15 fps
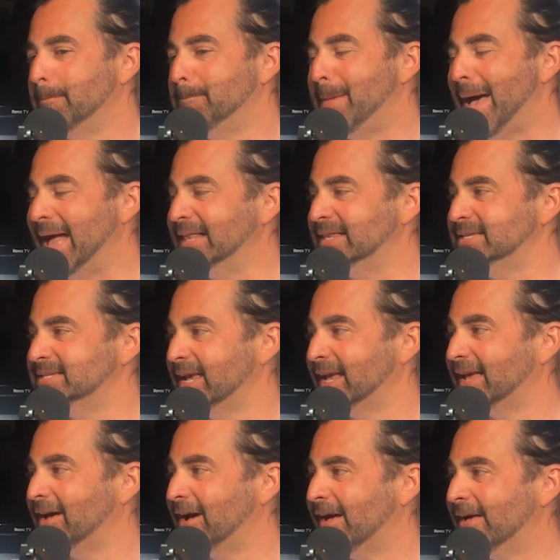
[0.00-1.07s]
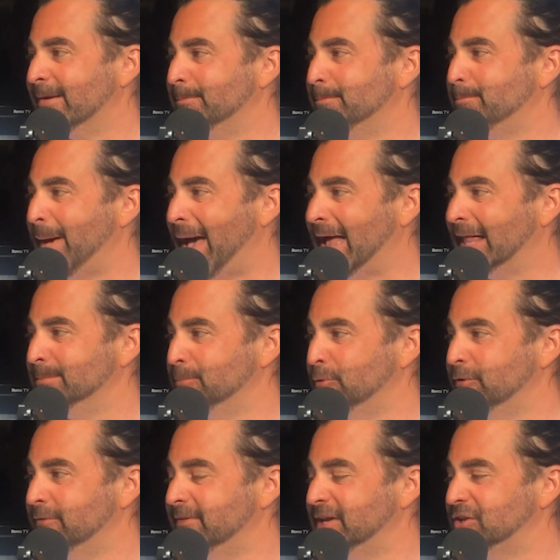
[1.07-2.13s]
bad sitcom, bad
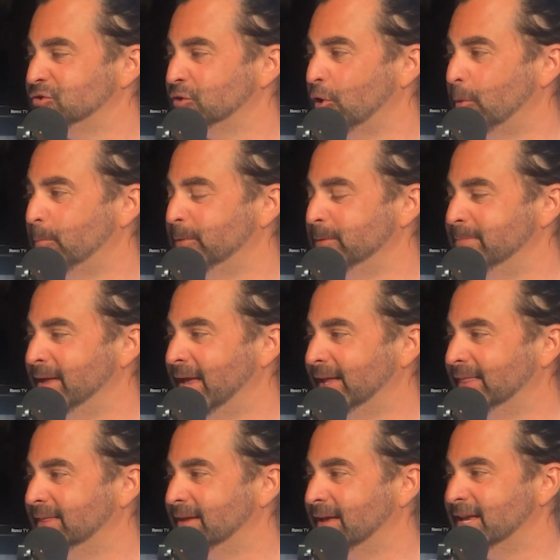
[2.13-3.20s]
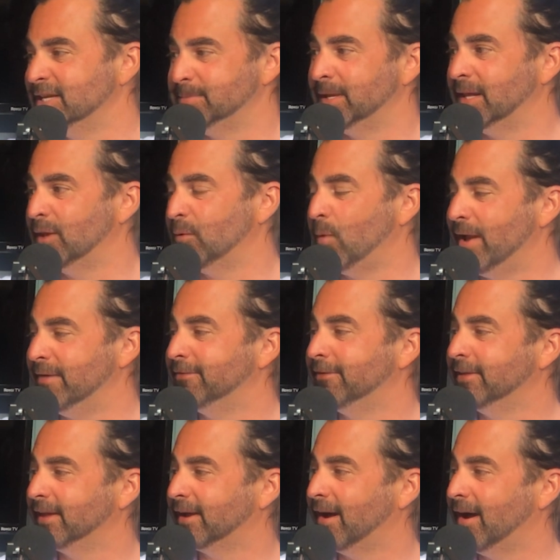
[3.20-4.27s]
movie trope would be like the husband and the wife are
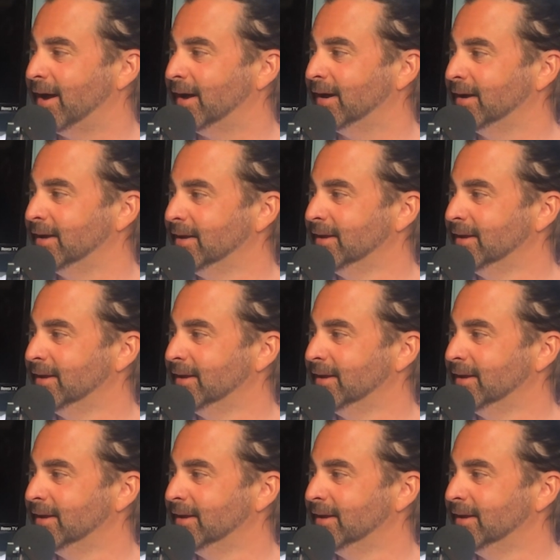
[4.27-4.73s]
in the car